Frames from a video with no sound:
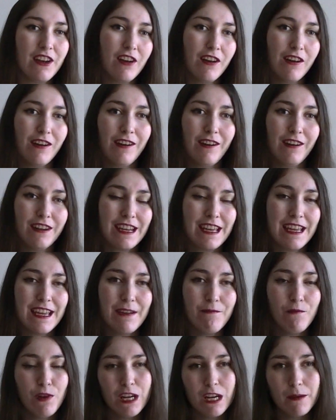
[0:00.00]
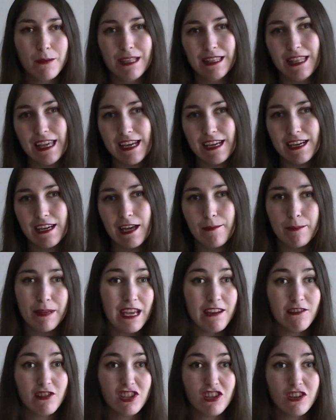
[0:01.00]
oh yeah, I'm running a bit late, I'll be
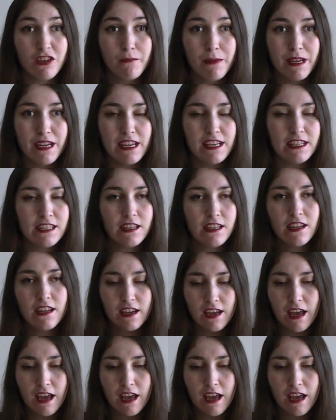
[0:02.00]
there in 2 minutes.